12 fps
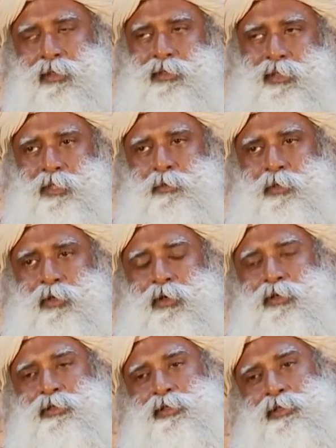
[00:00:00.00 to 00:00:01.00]
Just
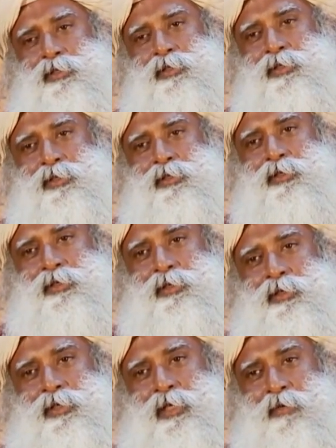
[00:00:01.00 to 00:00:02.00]
because
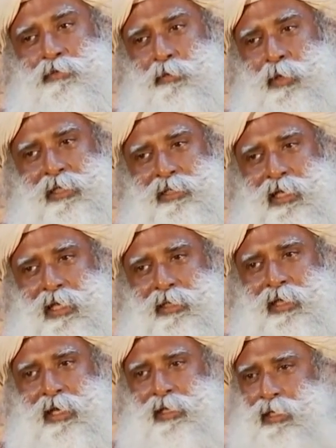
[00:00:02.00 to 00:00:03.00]
everybody is like
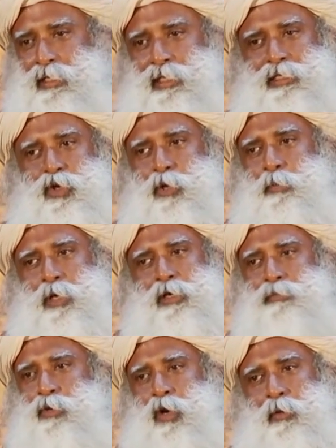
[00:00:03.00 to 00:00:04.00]
that, it does not
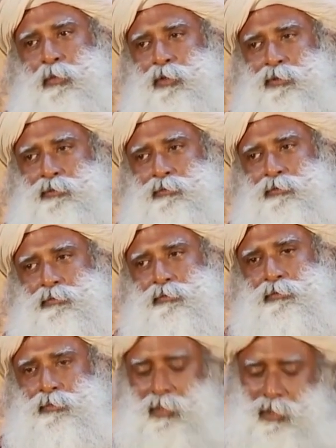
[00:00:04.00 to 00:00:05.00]
become normal.
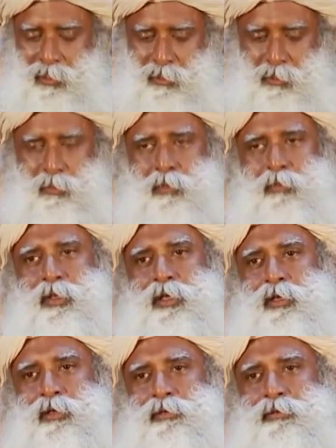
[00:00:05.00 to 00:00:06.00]
This human
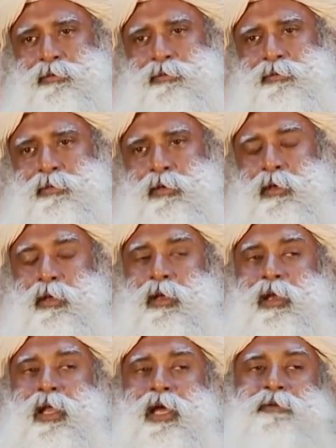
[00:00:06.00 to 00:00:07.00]
being,
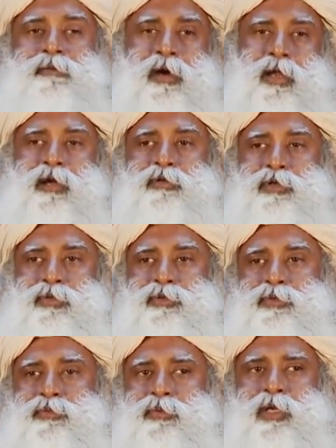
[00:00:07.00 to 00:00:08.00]
life around
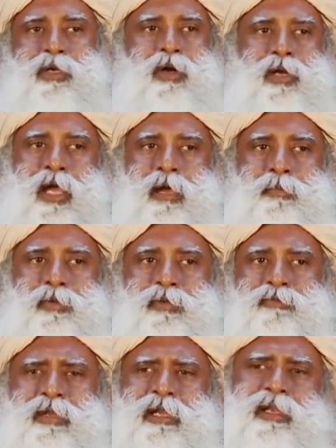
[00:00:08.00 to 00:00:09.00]
you will not
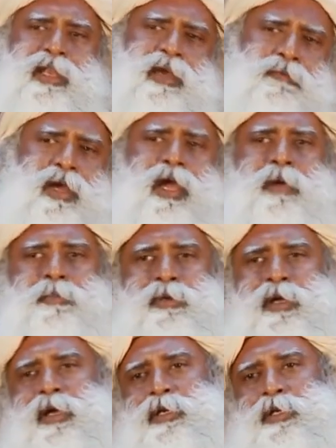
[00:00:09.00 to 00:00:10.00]
happen, will never happen
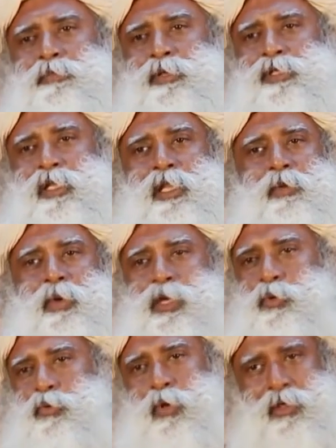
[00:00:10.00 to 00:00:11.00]
100% the way
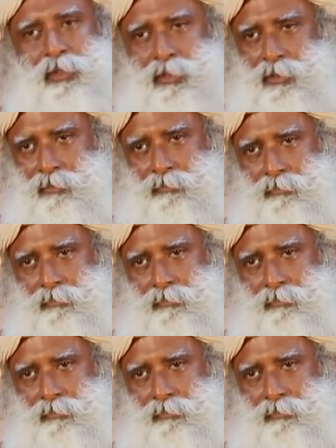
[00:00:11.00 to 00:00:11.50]
you want it.